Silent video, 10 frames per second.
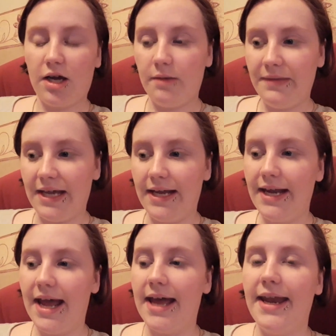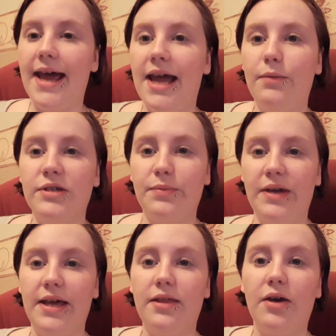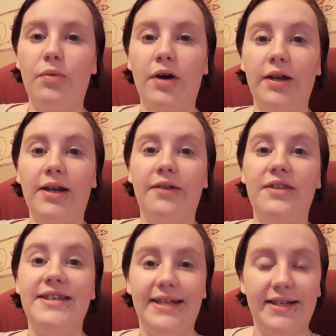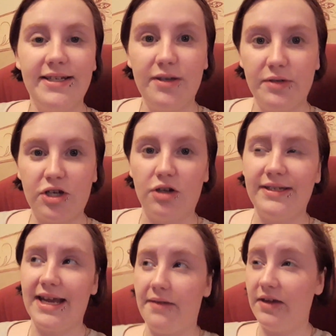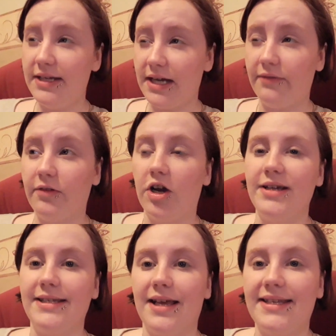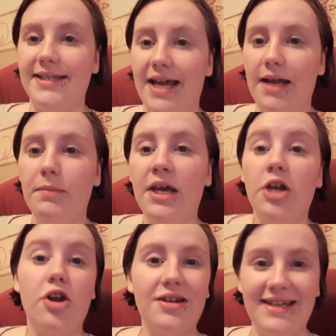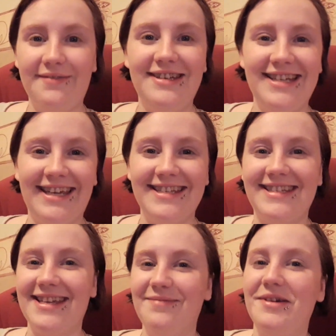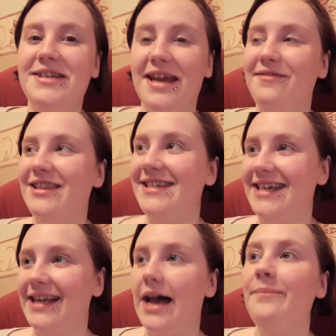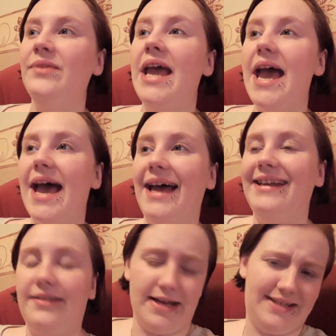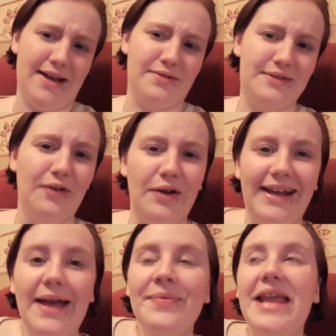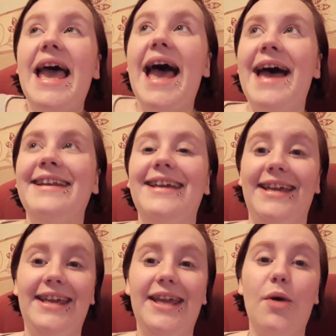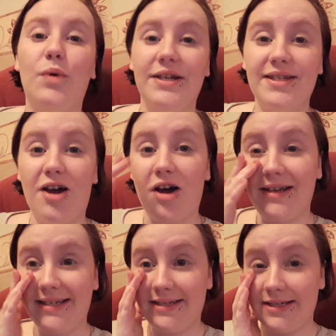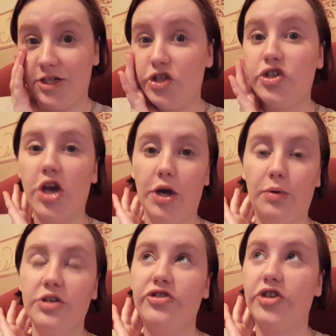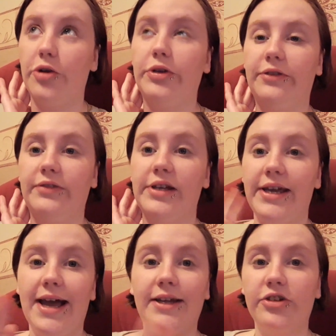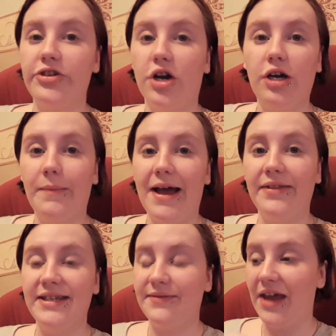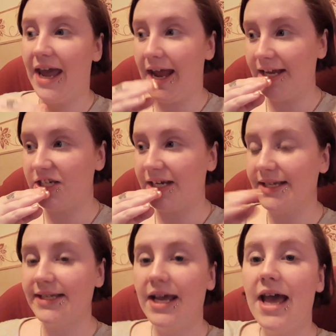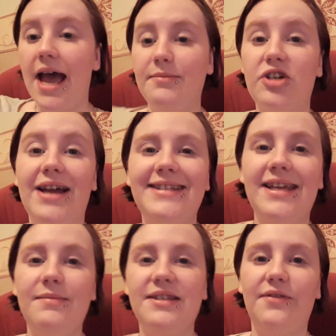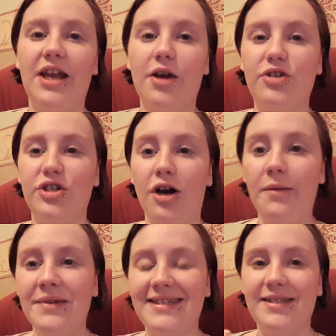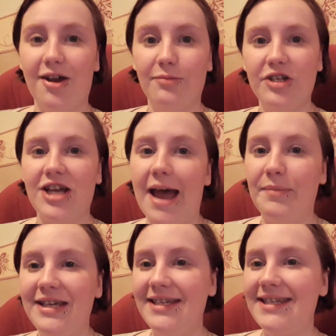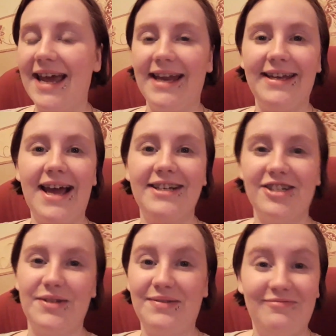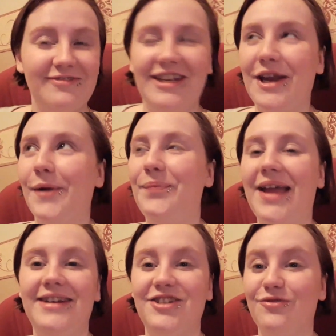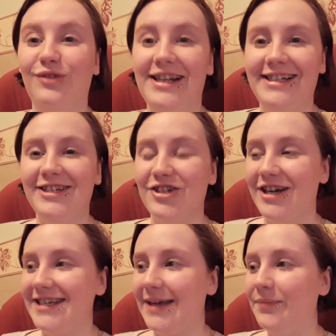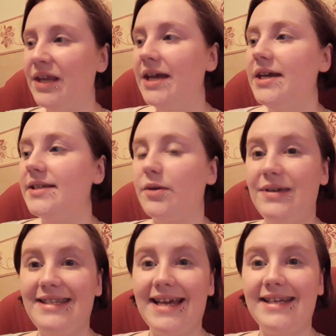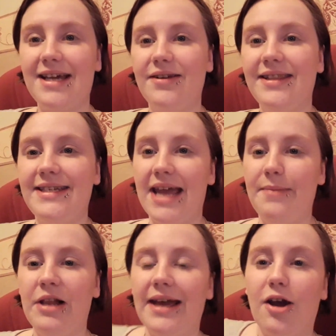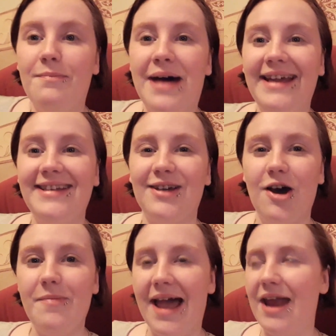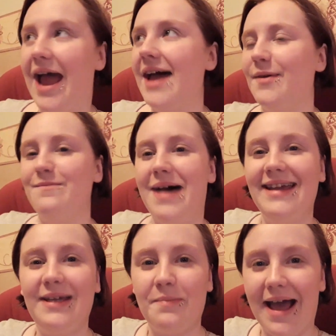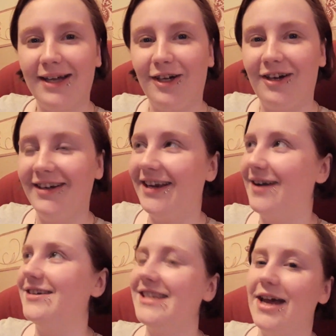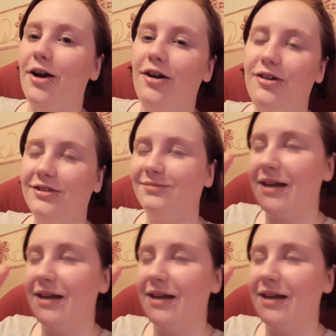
they got me in, and I was with one of the dealers who was called David. I forgot his last name. Not David Dickinson, but David the dealer. And that sounds funny. And he was honestly so, so lovely. I could talk about this for ages. I'm trying to keep this video short, but so much happened, and I just really enjoyed it. So we sat down at the table. I got mic'd up. I had a mic pack on, and I was like, oh,